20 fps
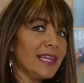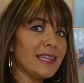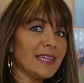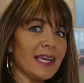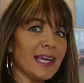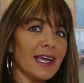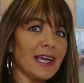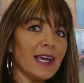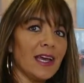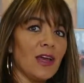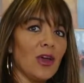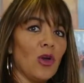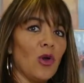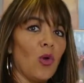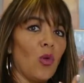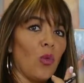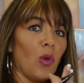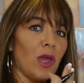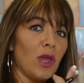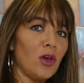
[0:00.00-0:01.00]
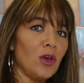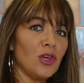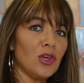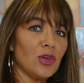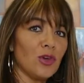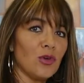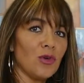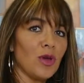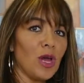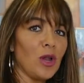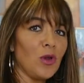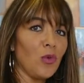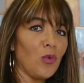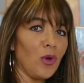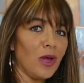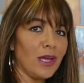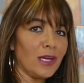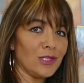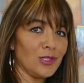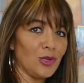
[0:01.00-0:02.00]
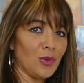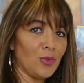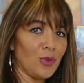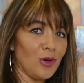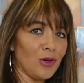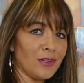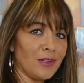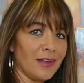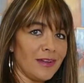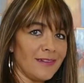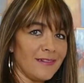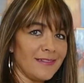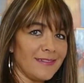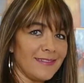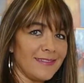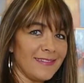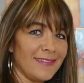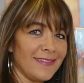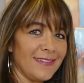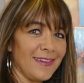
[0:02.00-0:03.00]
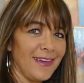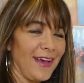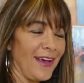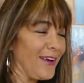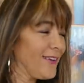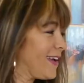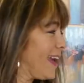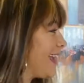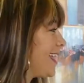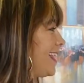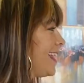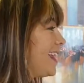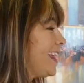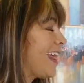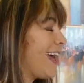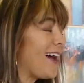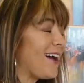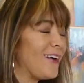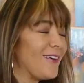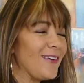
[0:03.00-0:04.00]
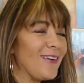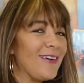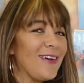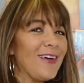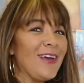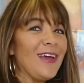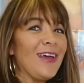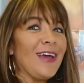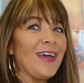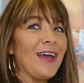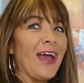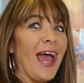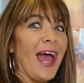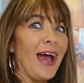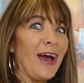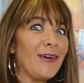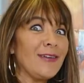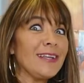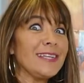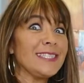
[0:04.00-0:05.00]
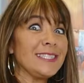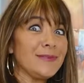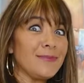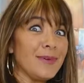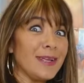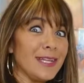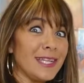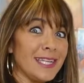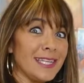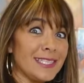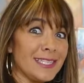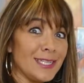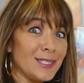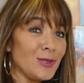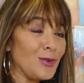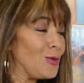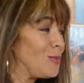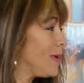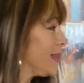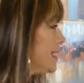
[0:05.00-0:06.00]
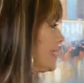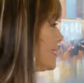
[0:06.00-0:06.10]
think, where are you and where is your partner? Okay, now, how does this all make